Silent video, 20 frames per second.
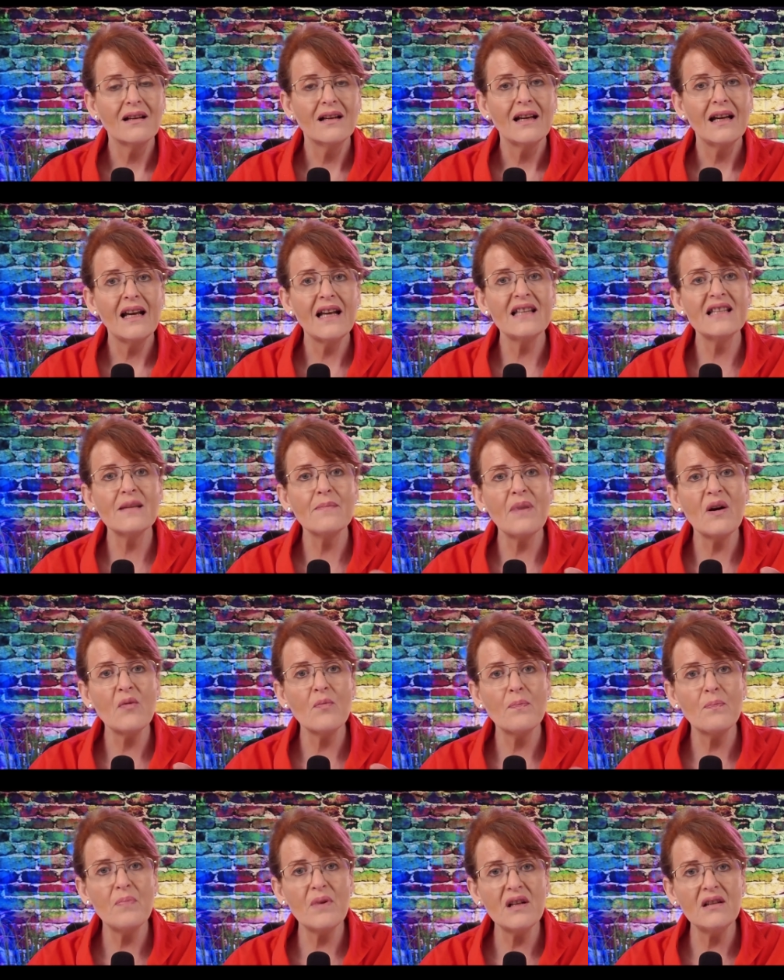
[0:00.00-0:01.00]
It's
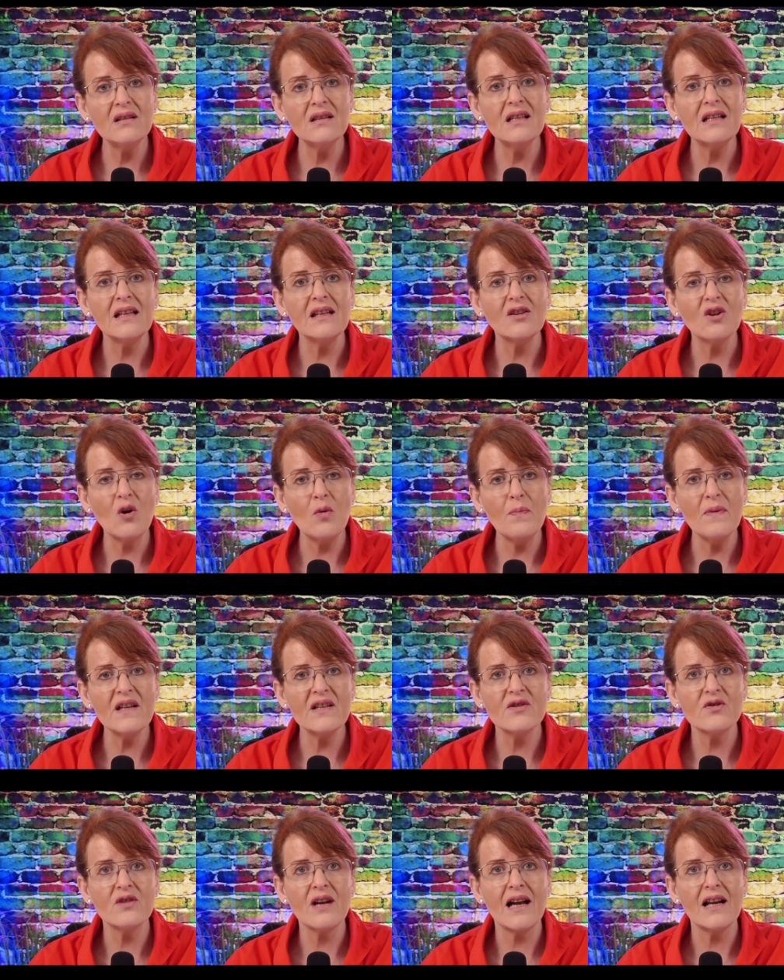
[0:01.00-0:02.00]
about building coping
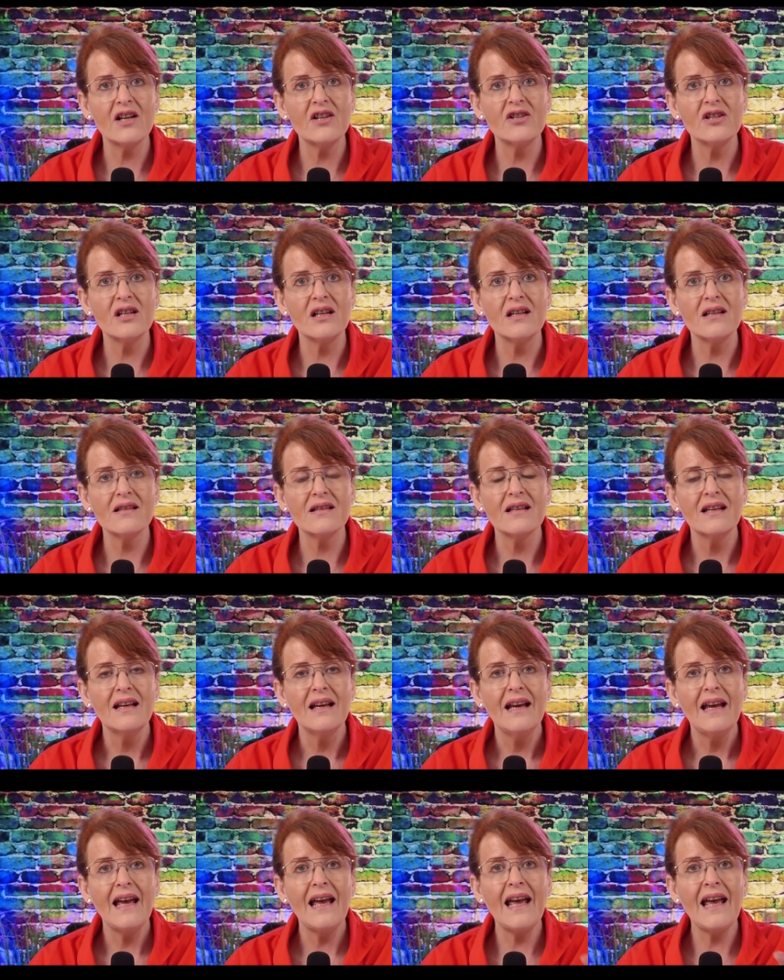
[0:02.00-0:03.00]
strategies
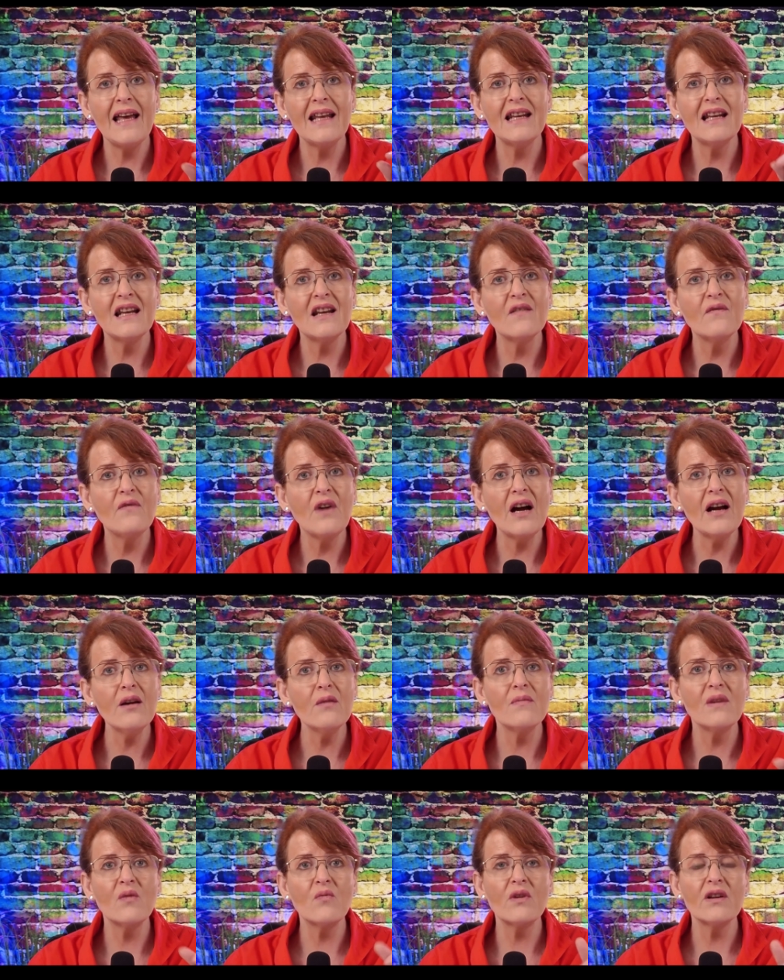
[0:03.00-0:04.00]
and an
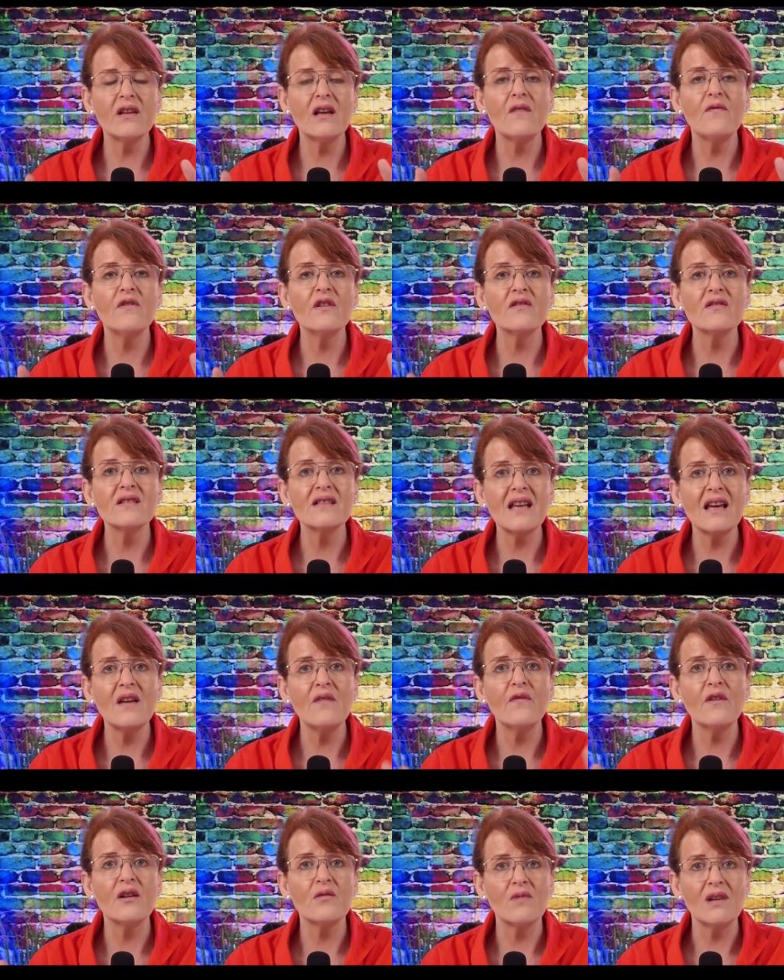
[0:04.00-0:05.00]
environment where they feel
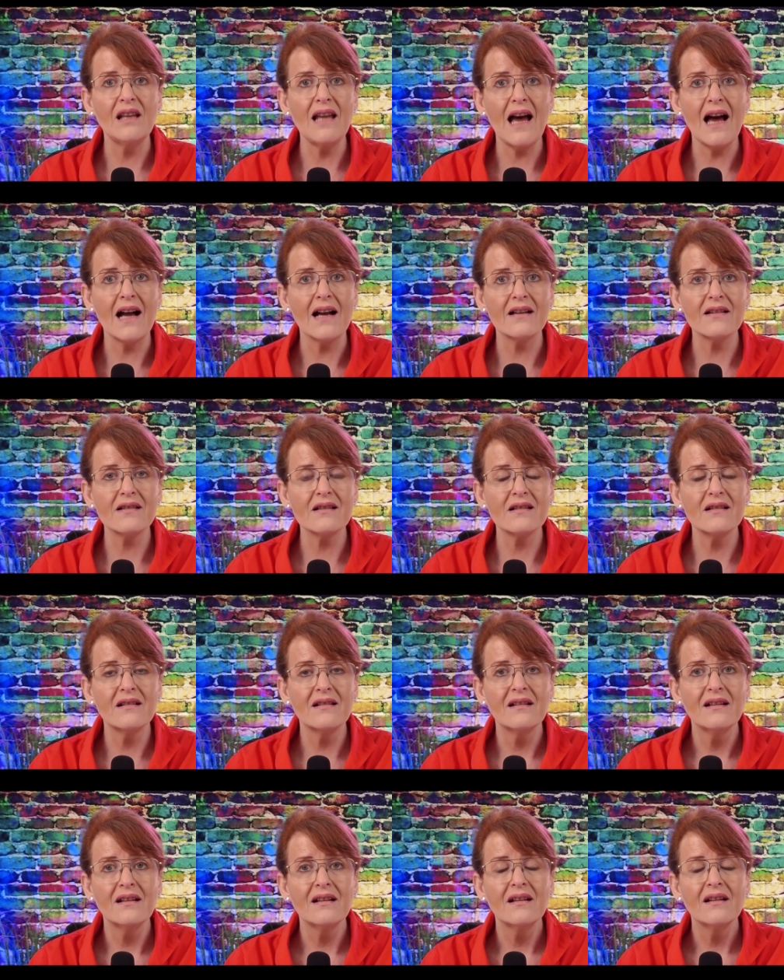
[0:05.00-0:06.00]
safe and relaxed.
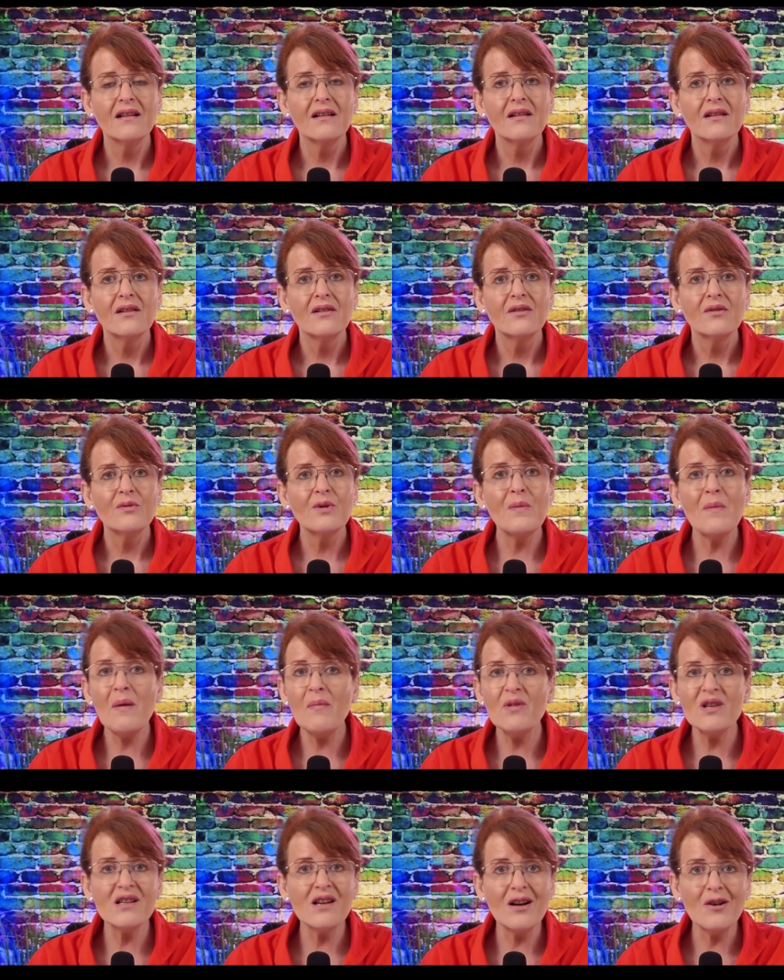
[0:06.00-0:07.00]

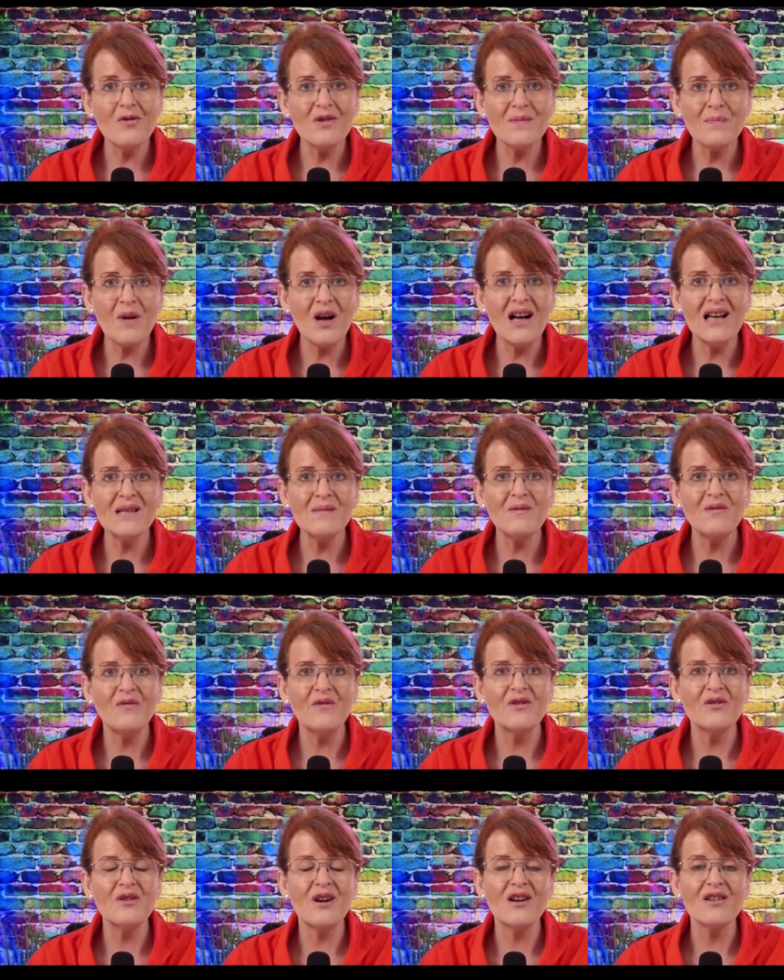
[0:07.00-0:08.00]
Remember, it's not always possible for
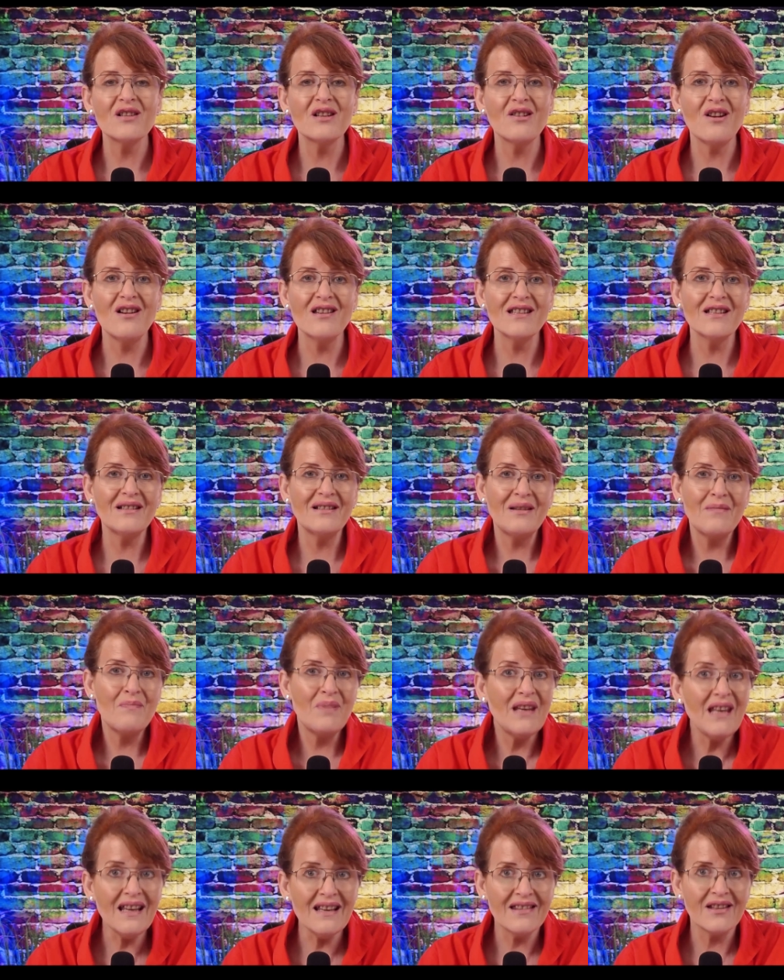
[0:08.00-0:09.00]
a dog to constantly
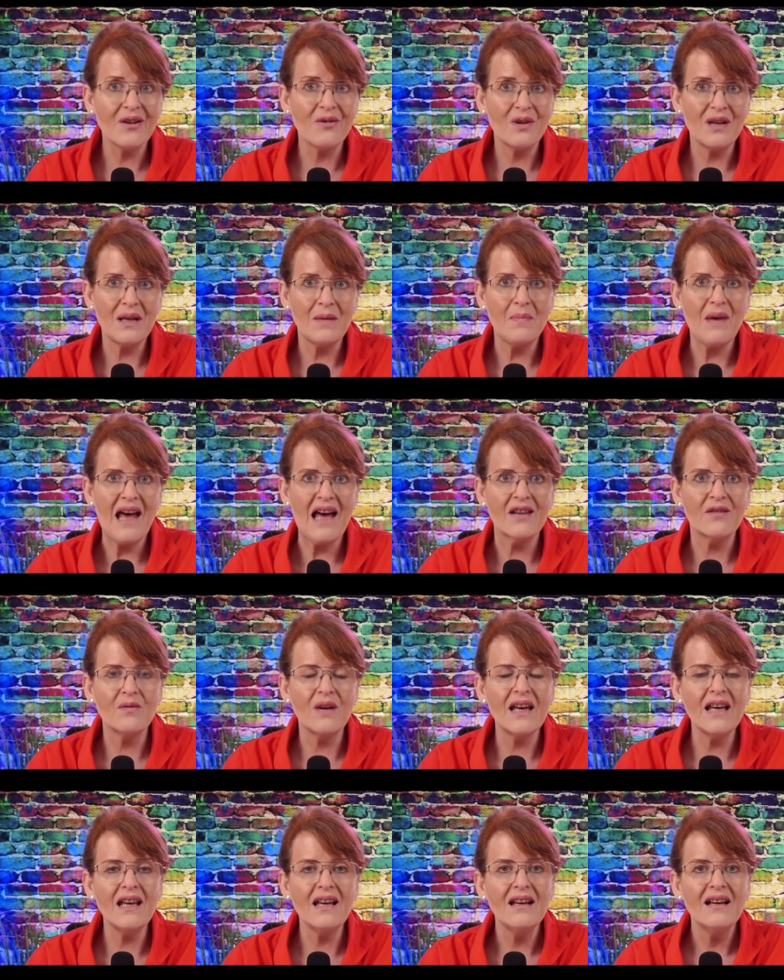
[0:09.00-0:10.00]
be in the green
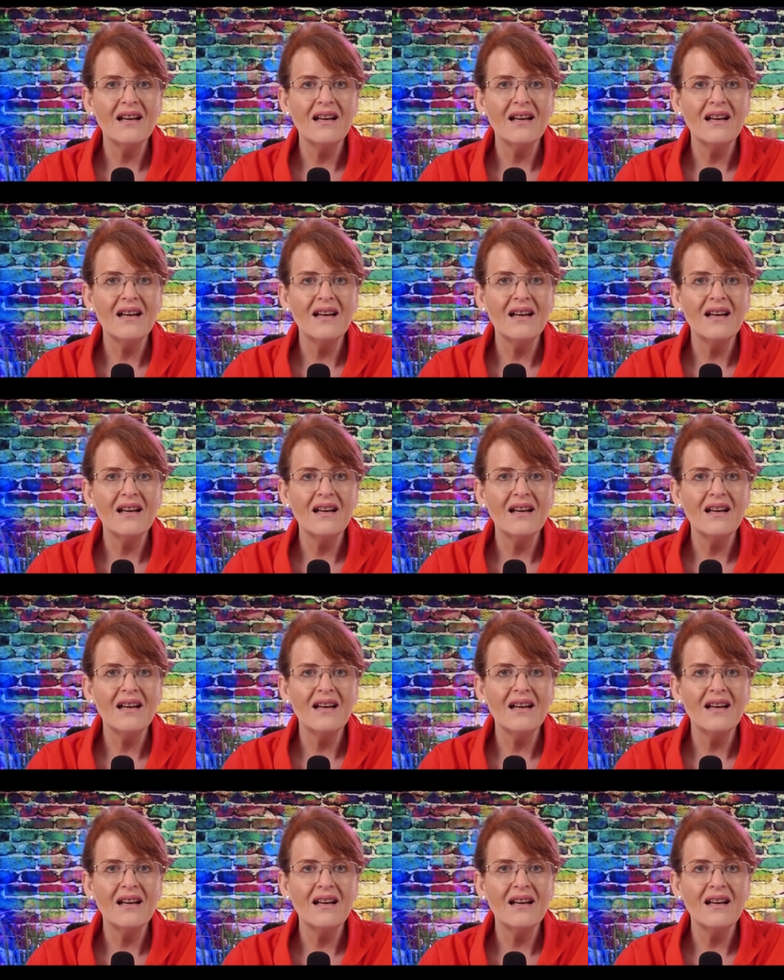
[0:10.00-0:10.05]
pathway,